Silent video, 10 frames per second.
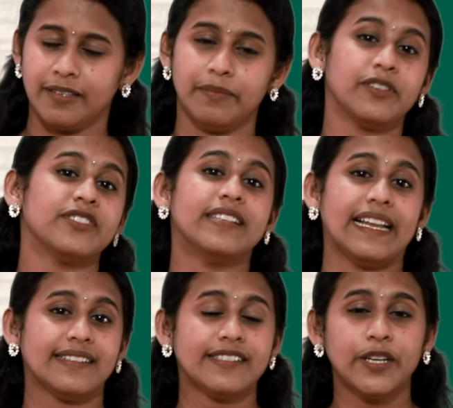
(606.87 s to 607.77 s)
because
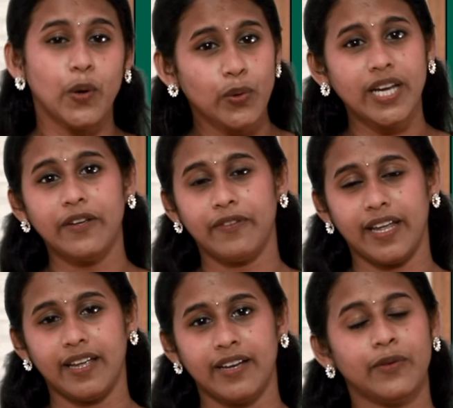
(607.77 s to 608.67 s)
that is the only
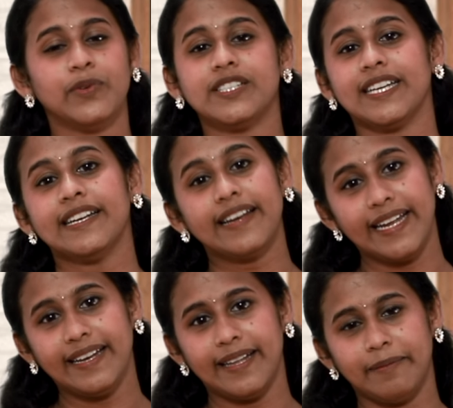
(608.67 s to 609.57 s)
way which can
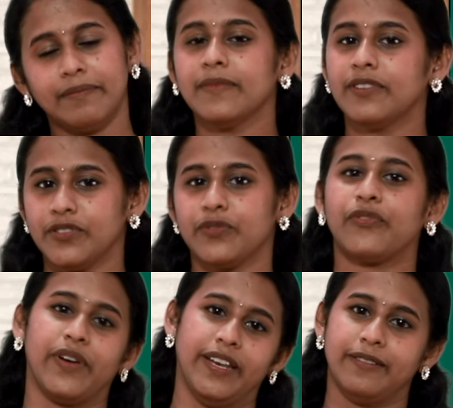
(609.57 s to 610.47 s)
lead them to
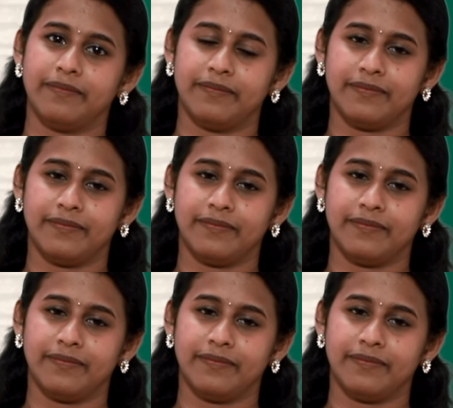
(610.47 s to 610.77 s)
freedom.